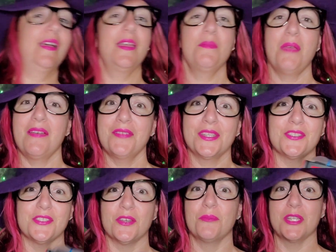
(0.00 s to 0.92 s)
I'm
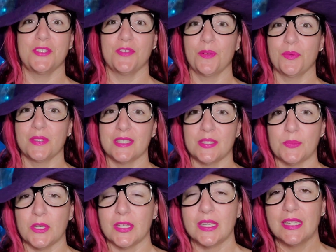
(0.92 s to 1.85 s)
having so much fun with this
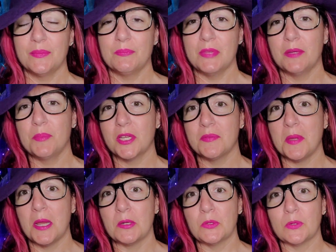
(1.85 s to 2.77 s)
book. Big Book of
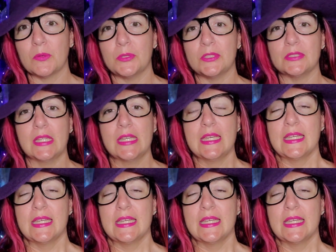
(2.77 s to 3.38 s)
Paranormal.